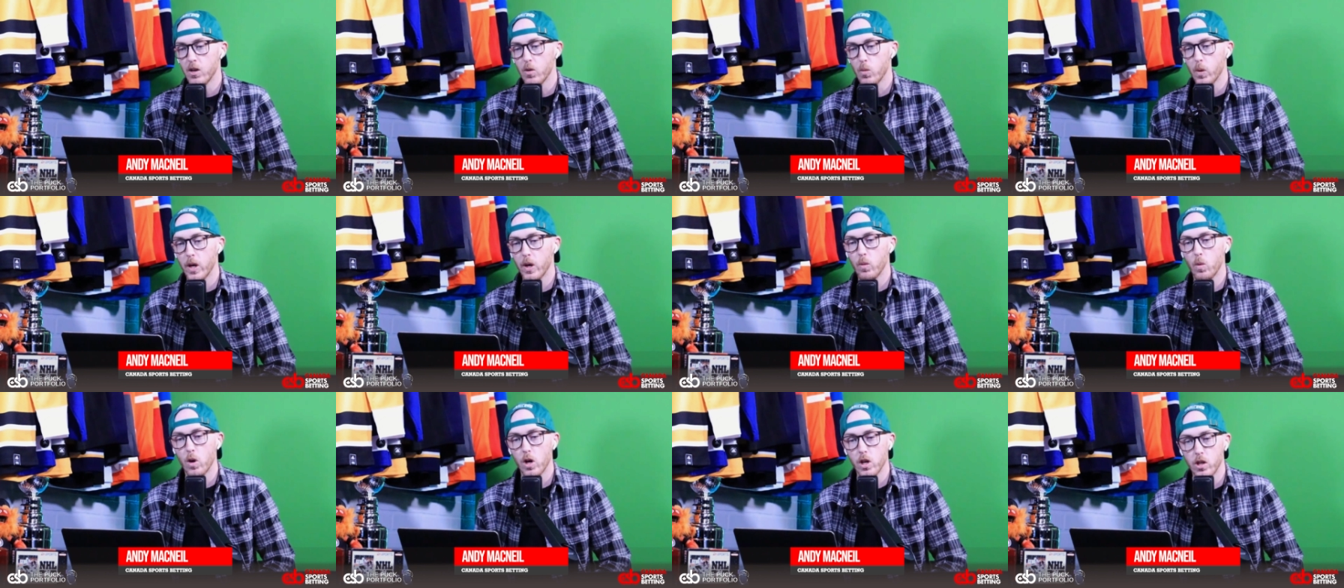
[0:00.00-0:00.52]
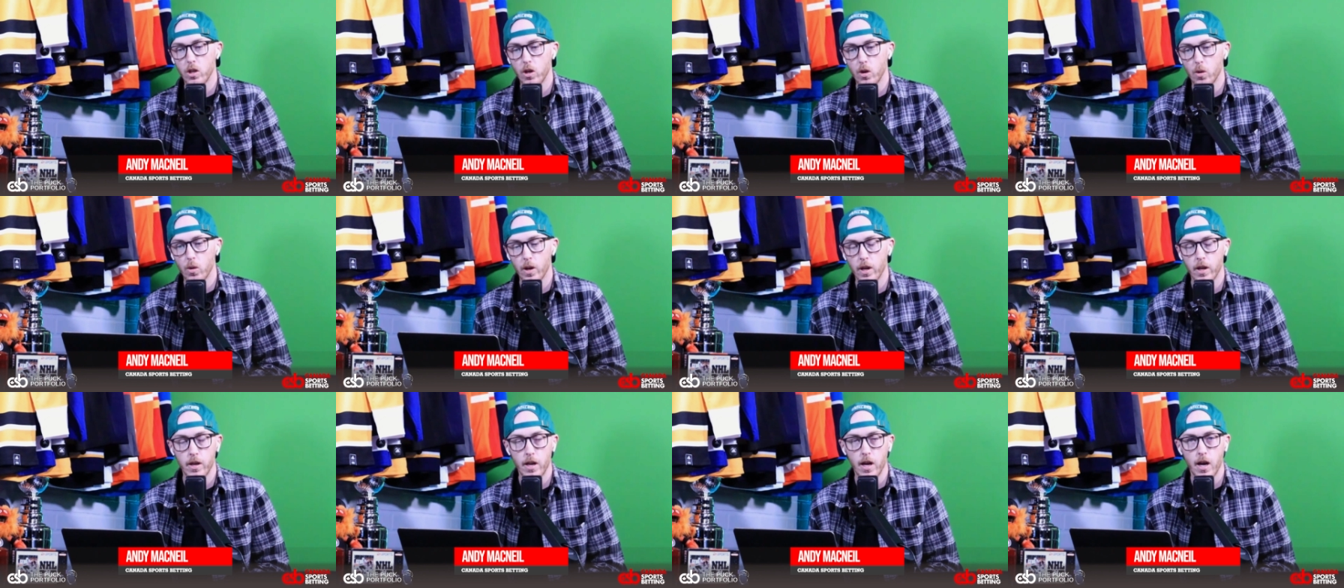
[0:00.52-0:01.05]
to win 1
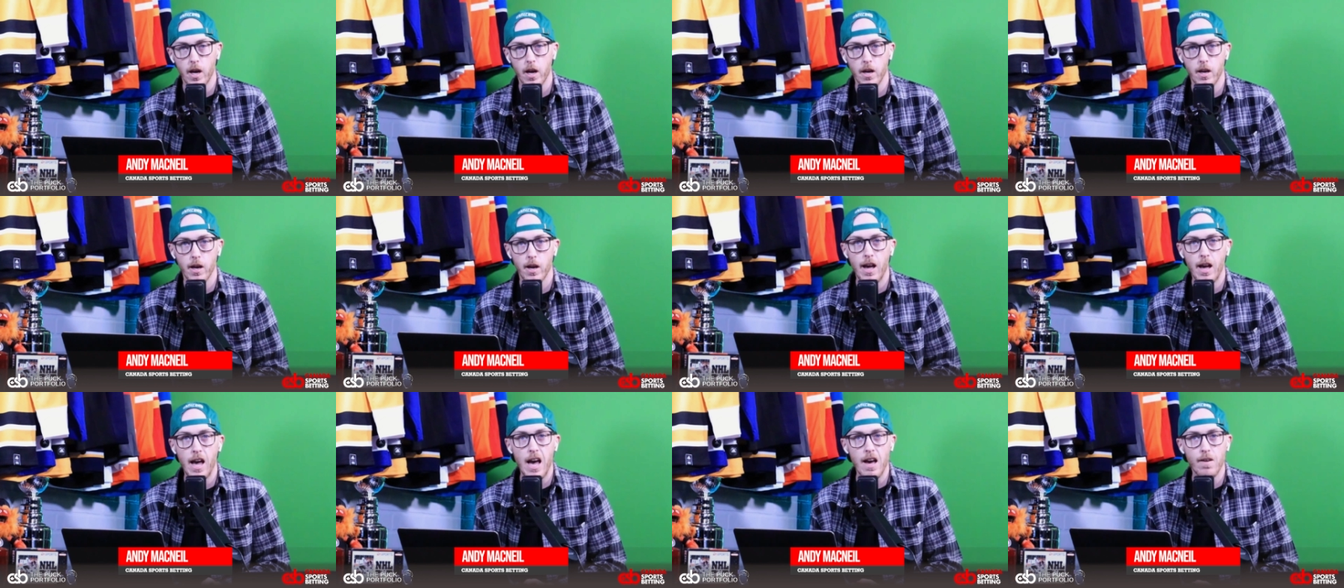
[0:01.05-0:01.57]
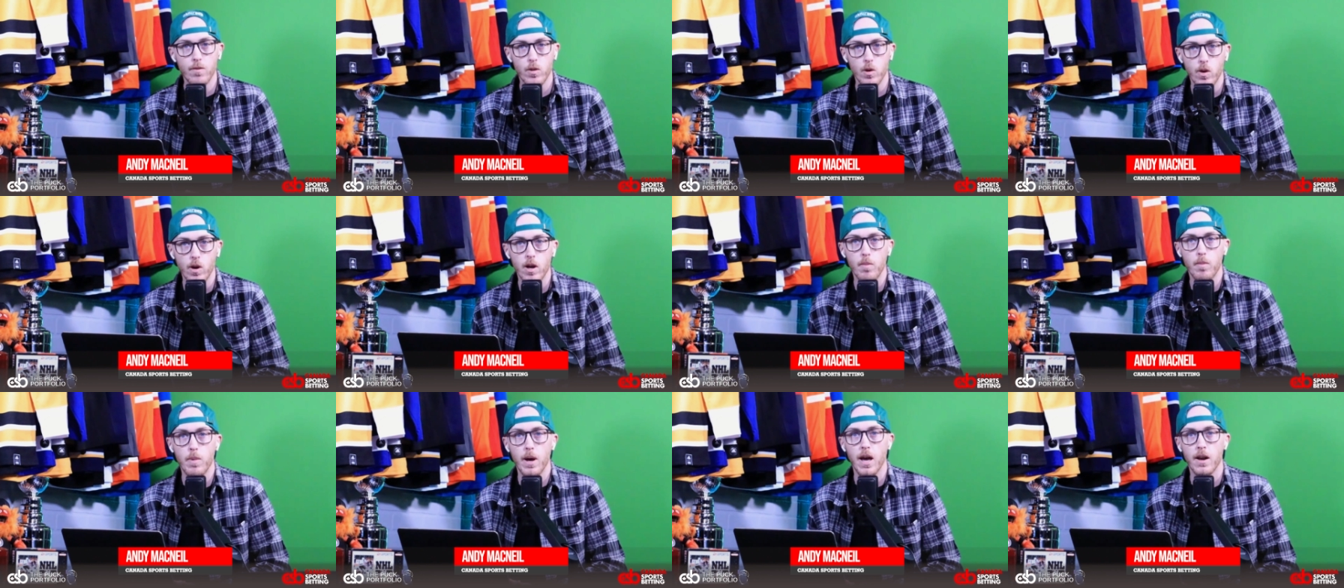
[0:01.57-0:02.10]
unit, and a half
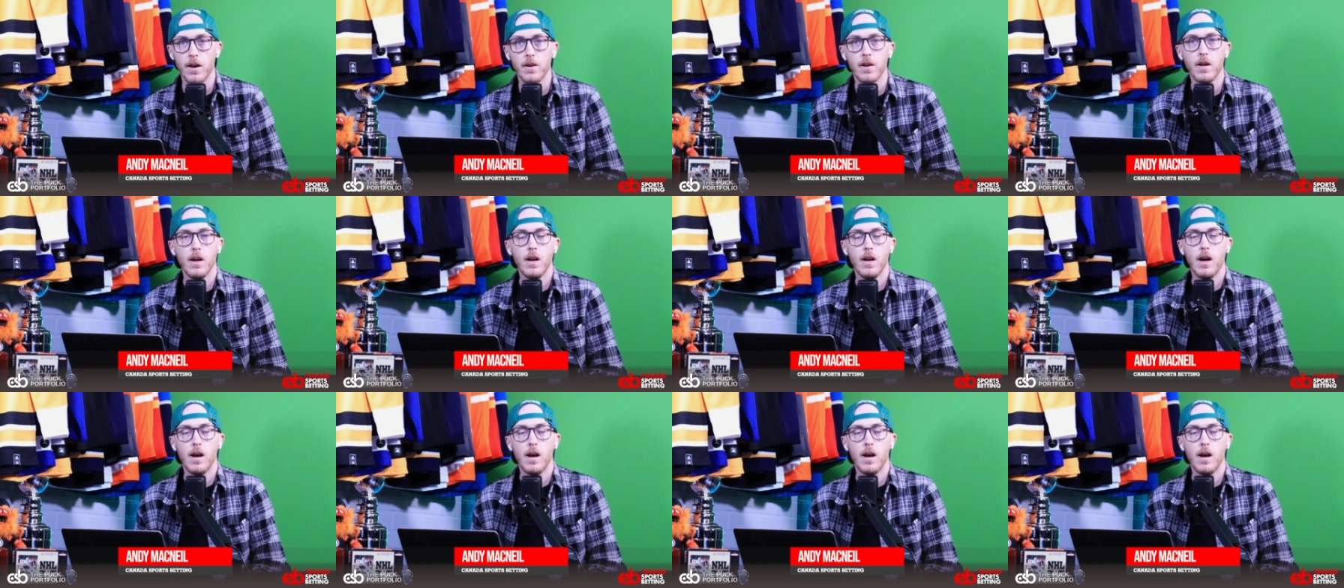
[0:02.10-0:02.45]
unit bet